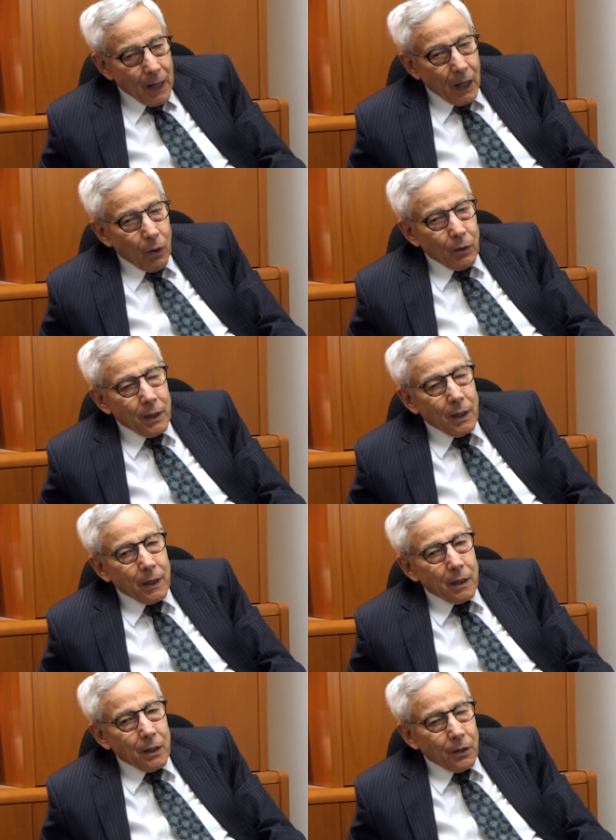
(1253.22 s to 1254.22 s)
only got
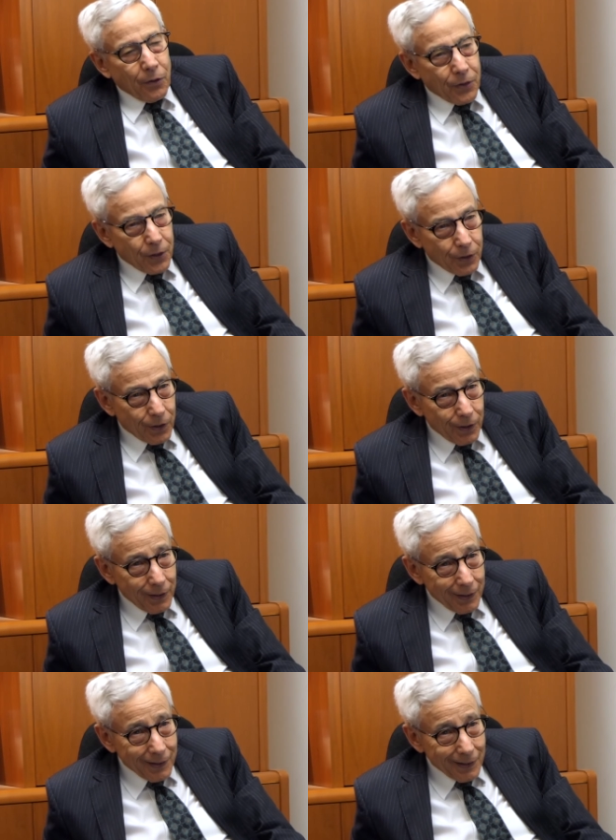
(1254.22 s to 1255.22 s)
it on the third.
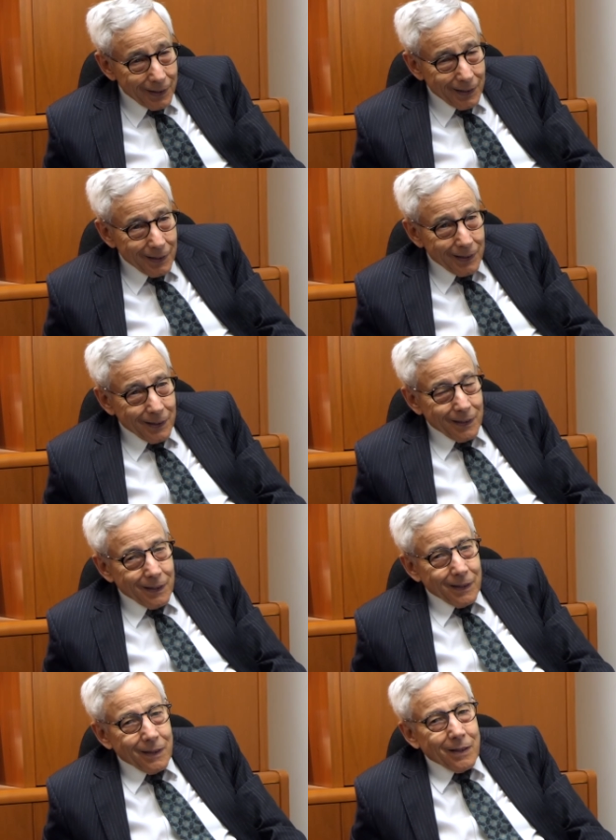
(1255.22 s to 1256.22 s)

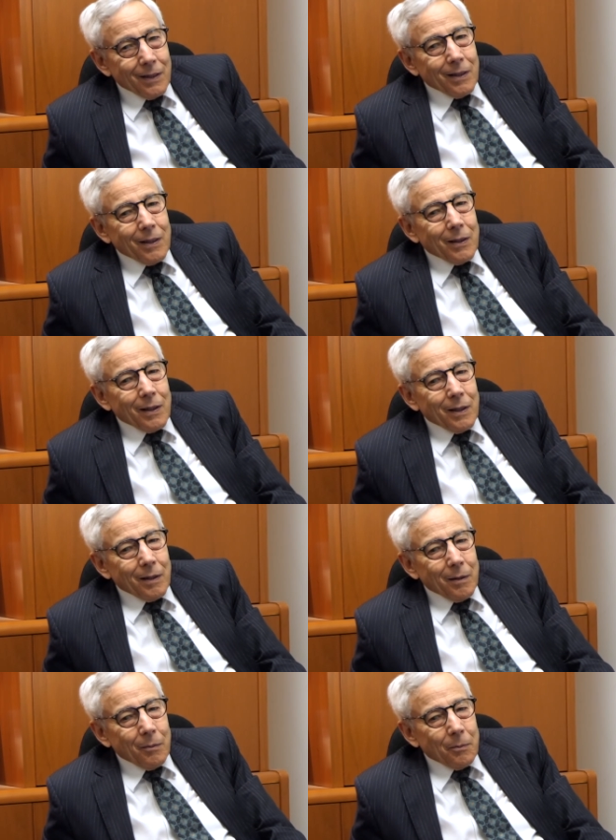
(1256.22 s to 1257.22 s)

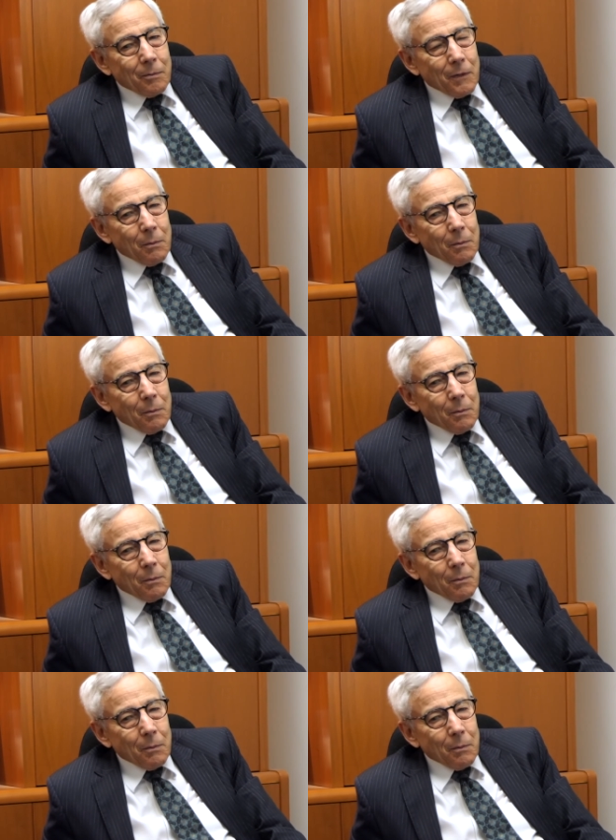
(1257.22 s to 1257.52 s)
Um,